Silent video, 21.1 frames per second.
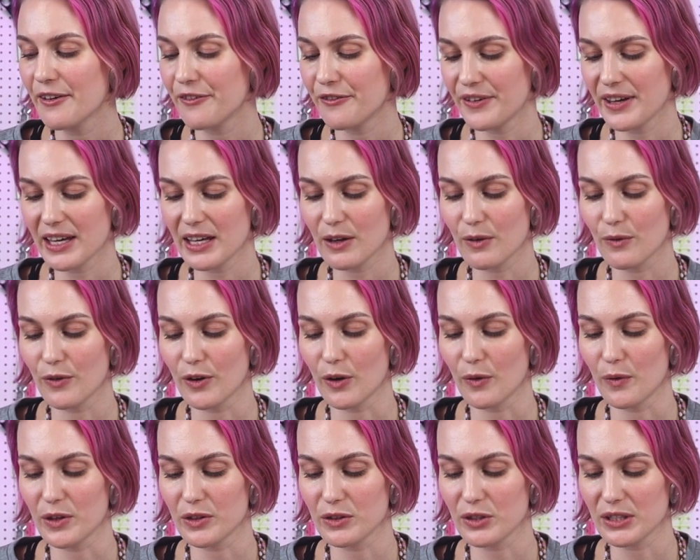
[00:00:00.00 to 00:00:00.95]
thick
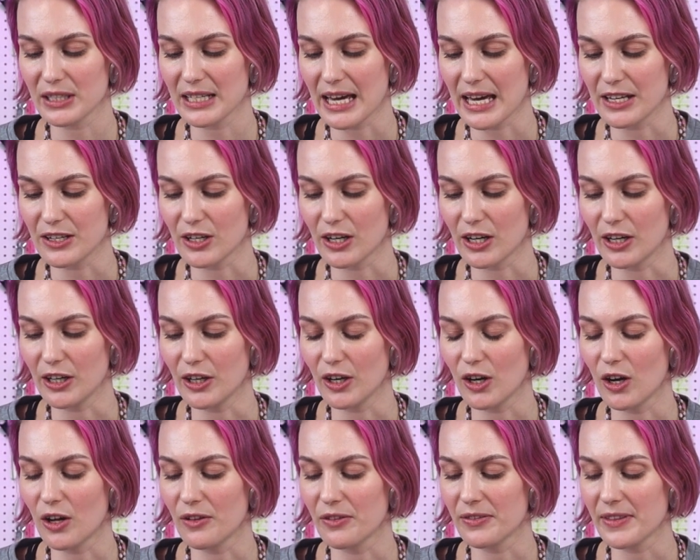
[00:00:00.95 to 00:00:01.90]
woven
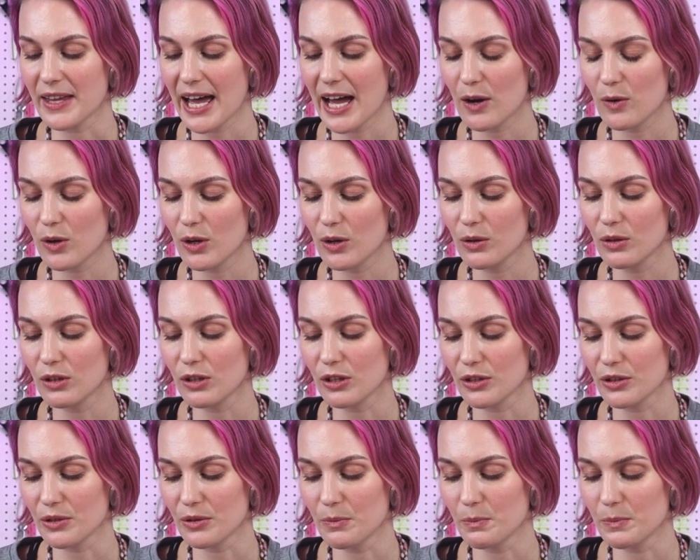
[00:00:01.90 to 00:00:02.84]
together on narrow
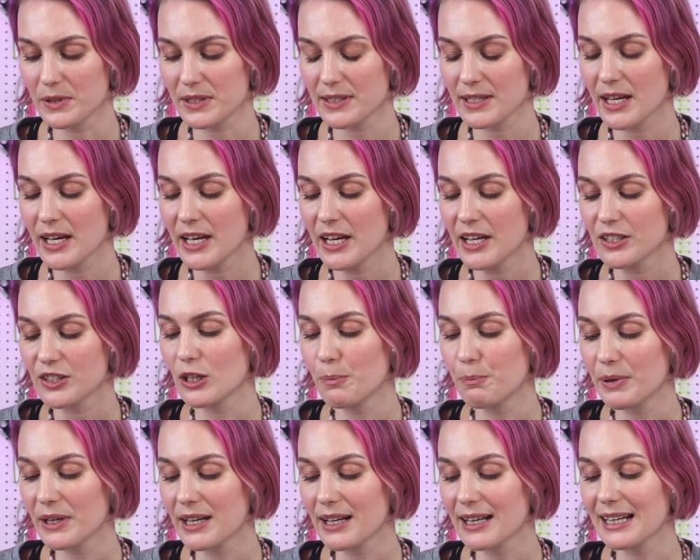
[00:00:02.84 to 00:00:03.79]
looms,
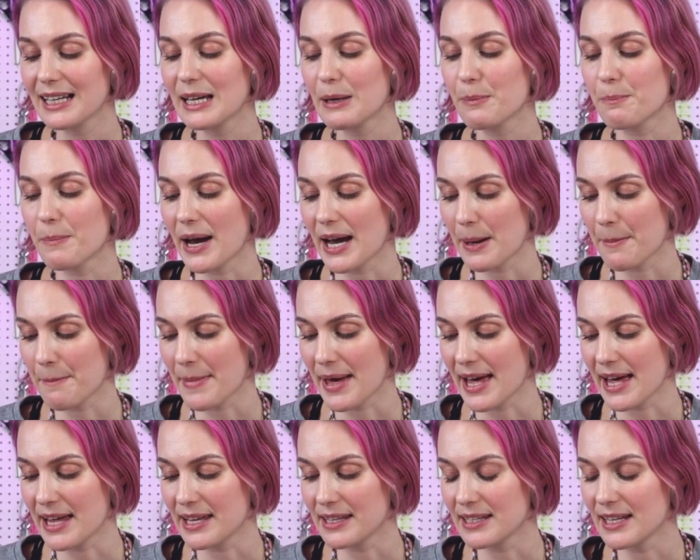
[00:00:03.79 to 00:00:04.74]
typically by
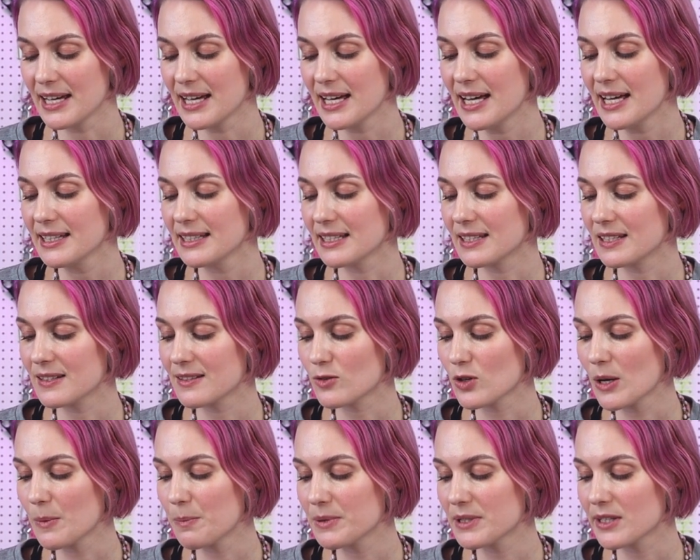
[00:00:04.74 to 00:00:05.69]
men. The
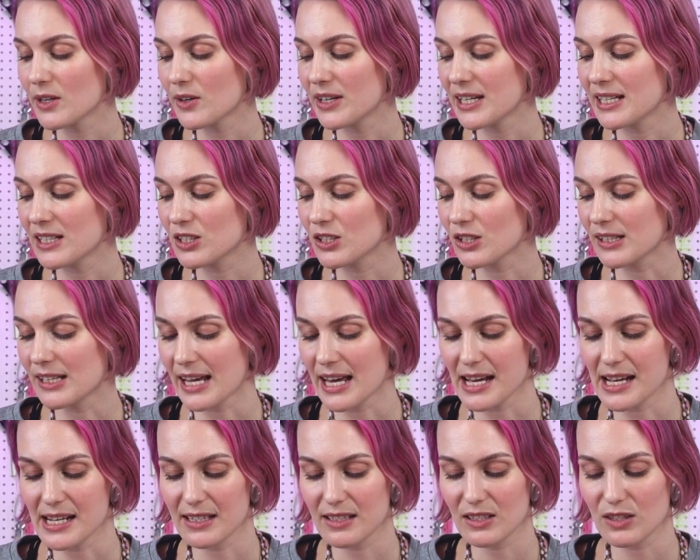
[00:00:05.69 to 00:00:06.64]
strips are
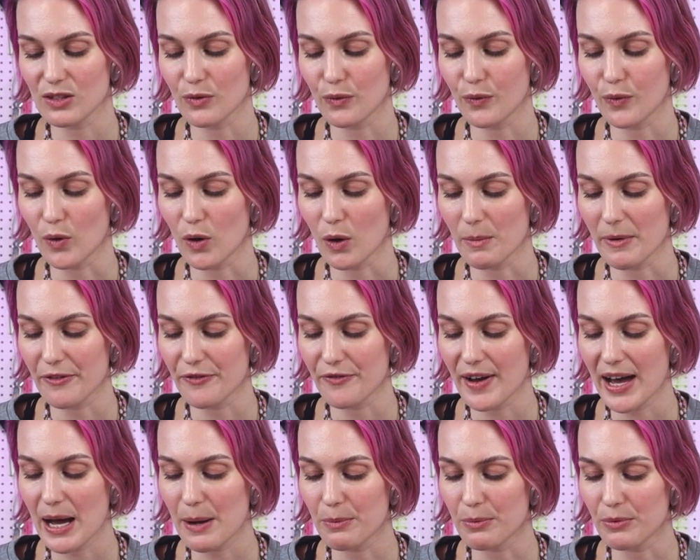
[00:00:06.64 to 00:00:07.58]
interlaced to form a
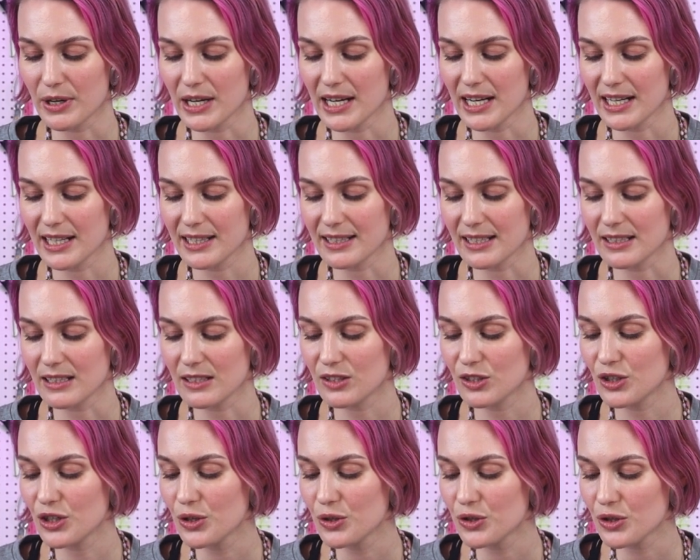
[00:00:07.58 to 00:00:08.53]
fabric that
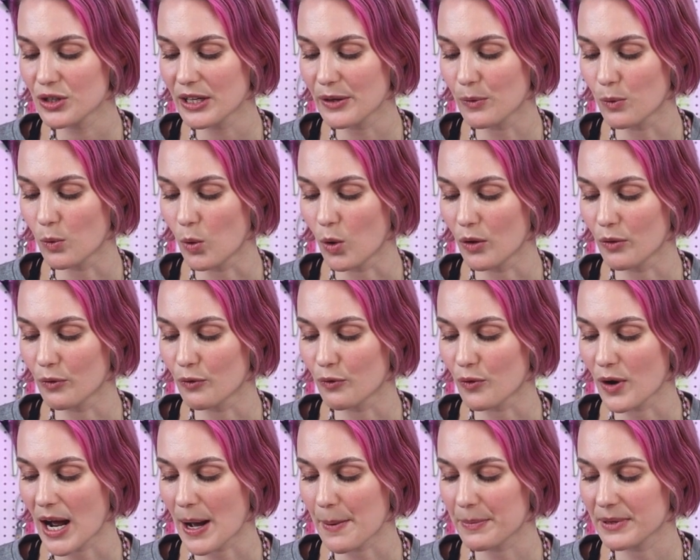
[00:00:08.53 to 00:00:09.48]
is usually worn
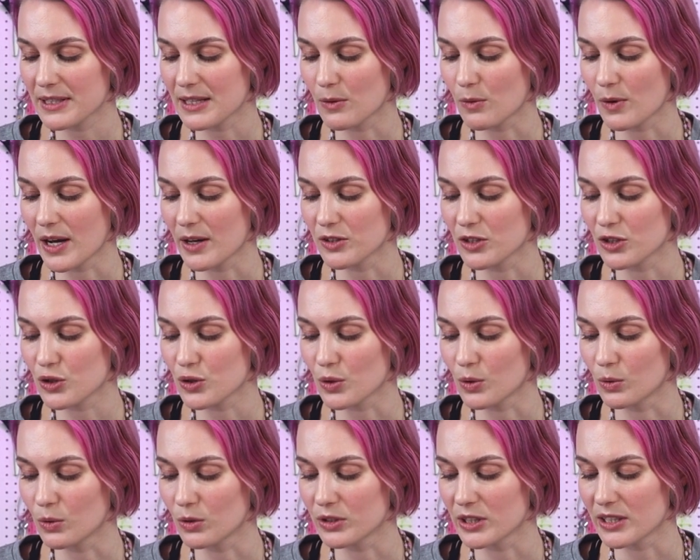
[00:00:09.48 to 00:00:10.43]
wrapped around the
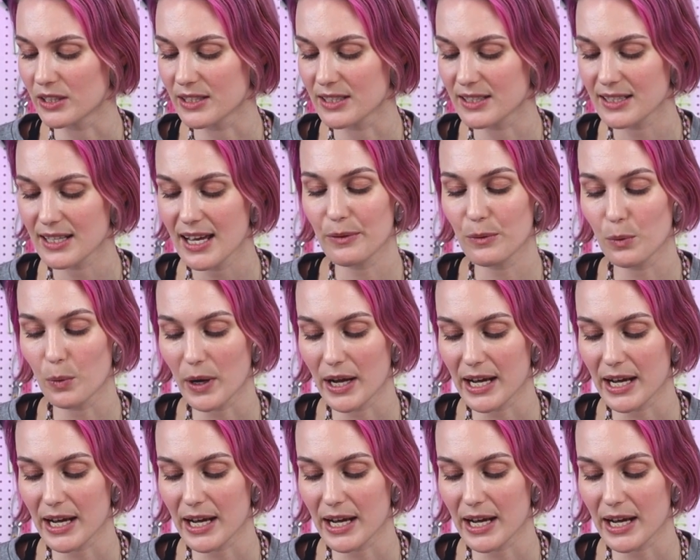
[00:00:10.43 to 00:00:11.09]
shoulders and